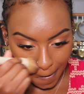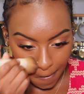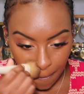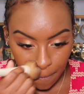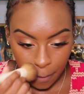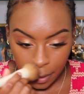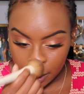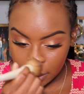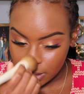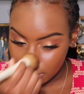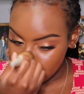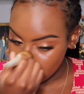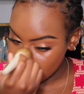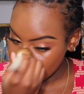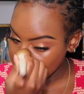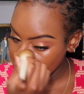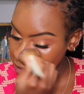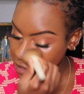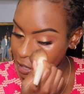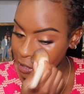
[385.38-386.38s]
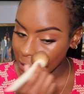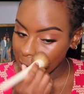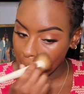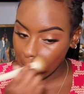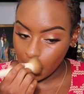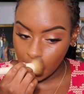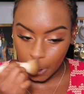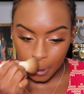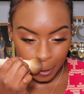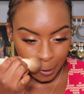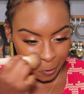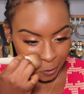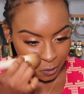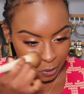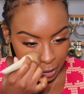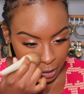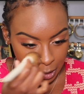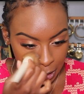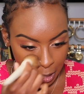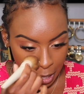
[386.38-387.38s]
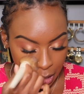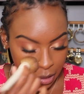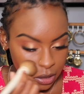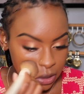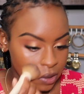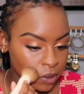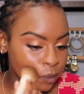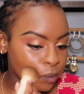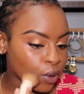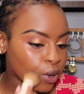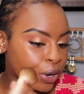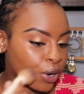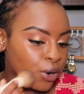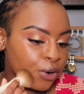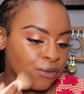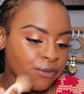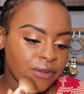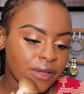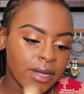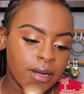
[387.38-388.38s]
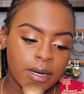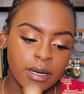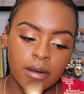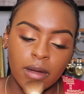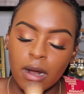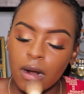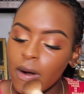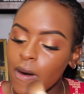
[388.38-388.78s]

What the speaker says: But this is like literally the perfect